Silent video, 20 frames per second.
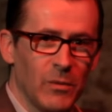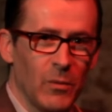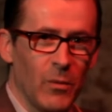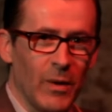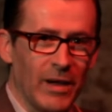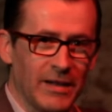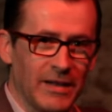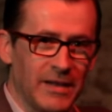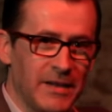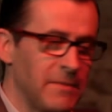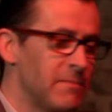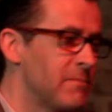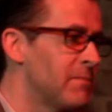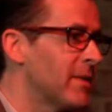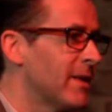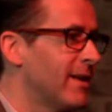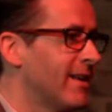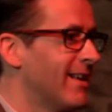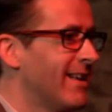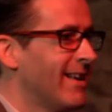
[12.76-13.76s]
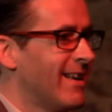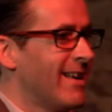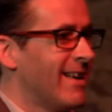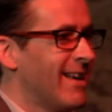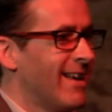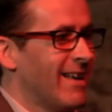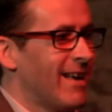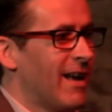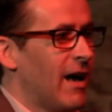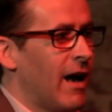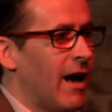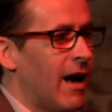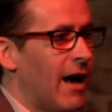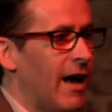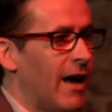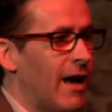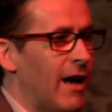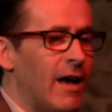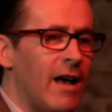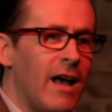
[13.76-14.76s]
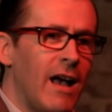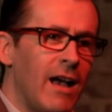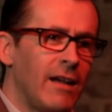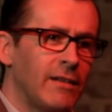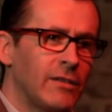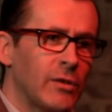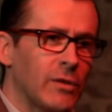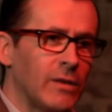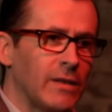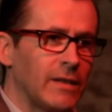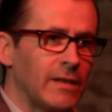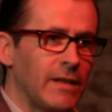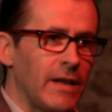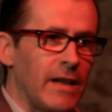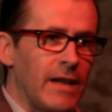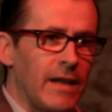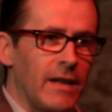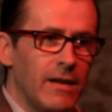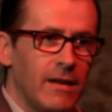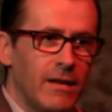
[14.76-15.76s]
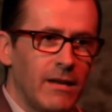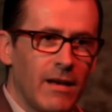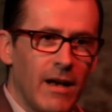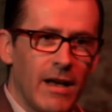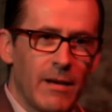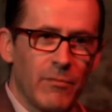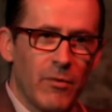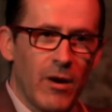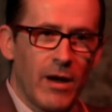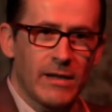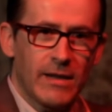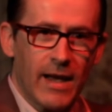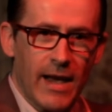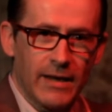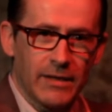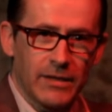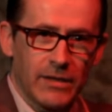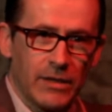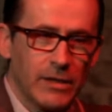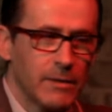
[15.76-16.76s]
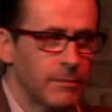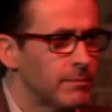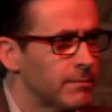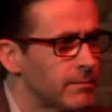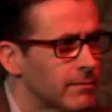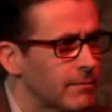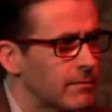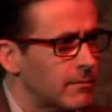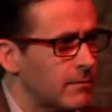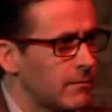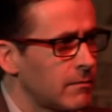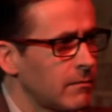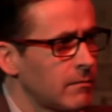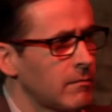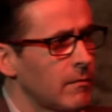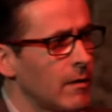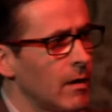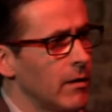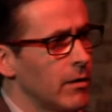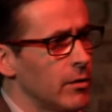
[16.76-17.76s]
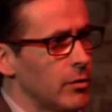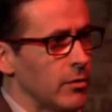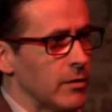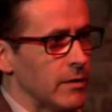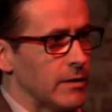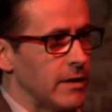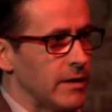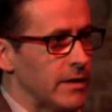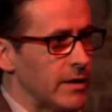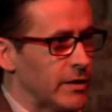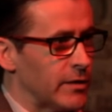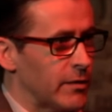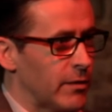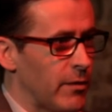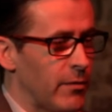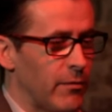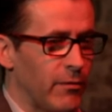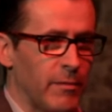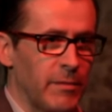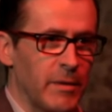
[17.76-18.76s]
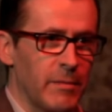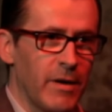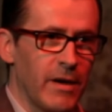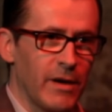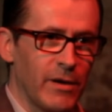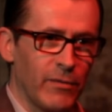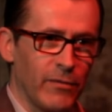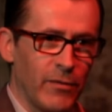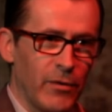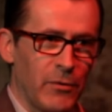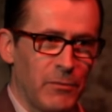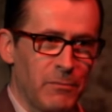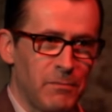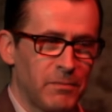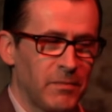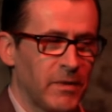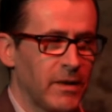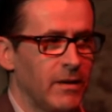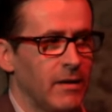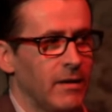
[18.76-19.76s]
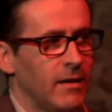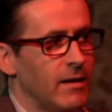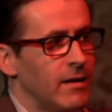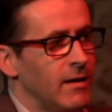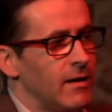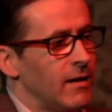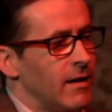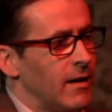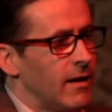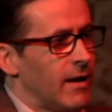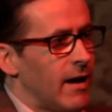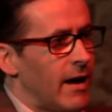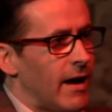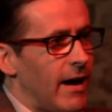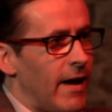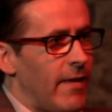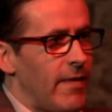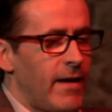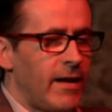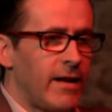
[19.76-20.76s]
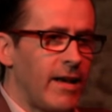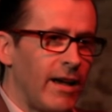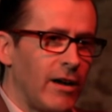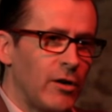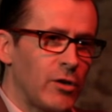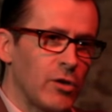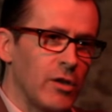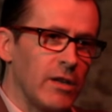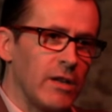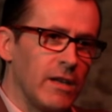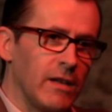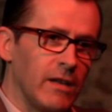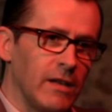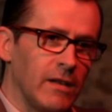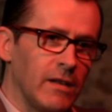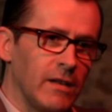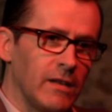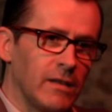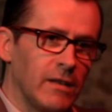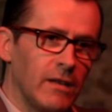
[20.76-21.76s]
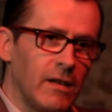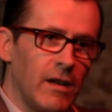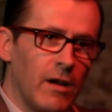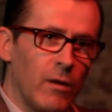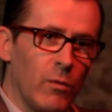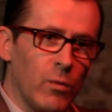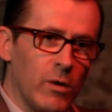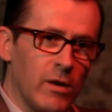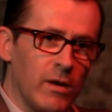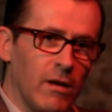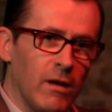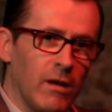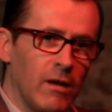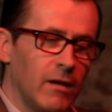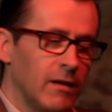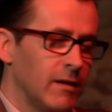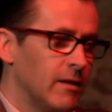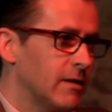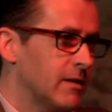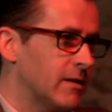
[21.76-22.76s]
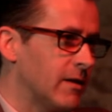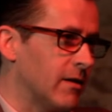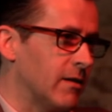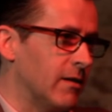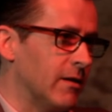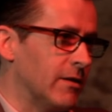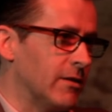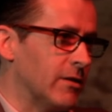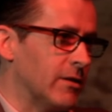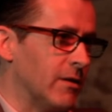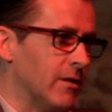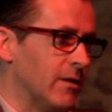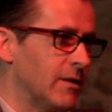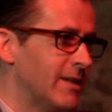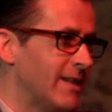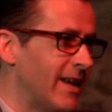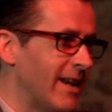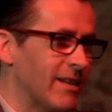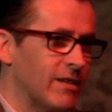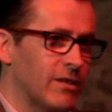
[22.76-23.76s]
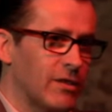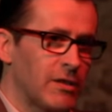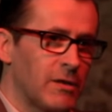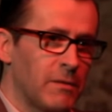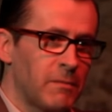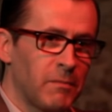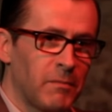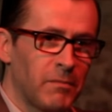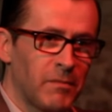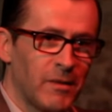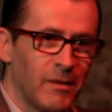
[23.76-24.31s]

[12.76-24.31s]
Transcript: Well done. As you can see, I'm right-handed. You can see this from the microphone. And that actually is a real psychological test.